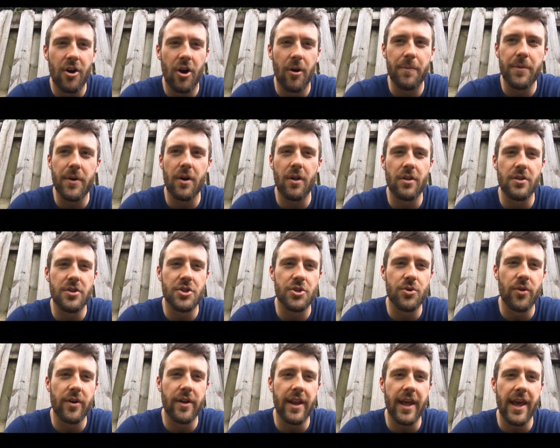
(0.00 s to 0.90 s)
Hope you all
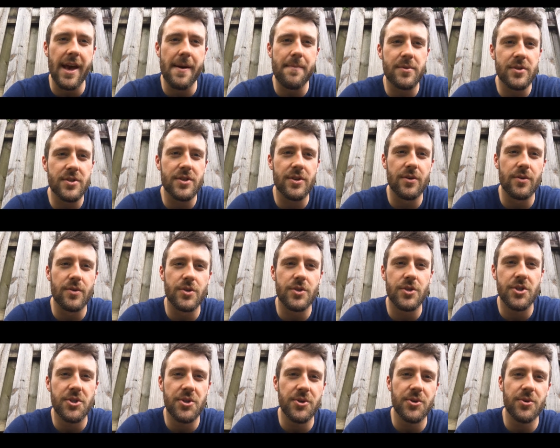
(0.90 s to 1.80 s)
enjoyed episode
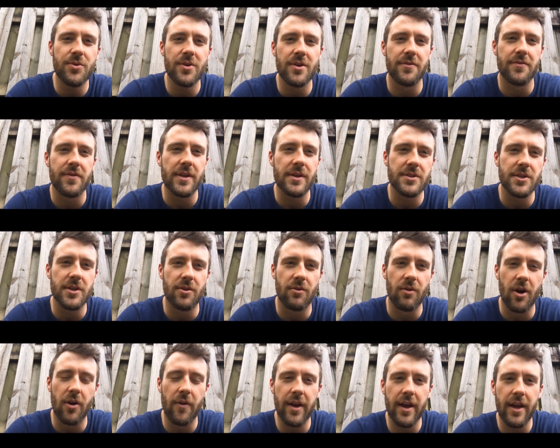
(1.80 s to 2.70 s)
two of Easy
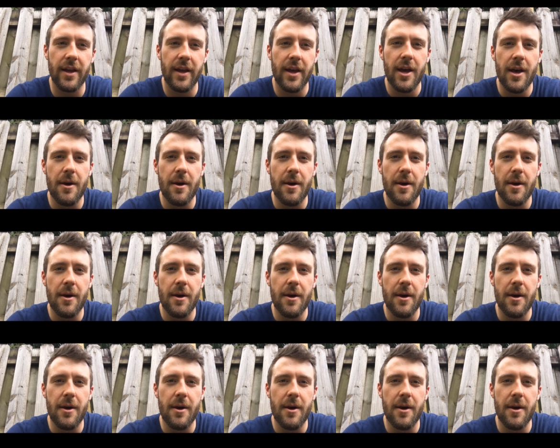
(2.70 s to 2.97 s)
Growing.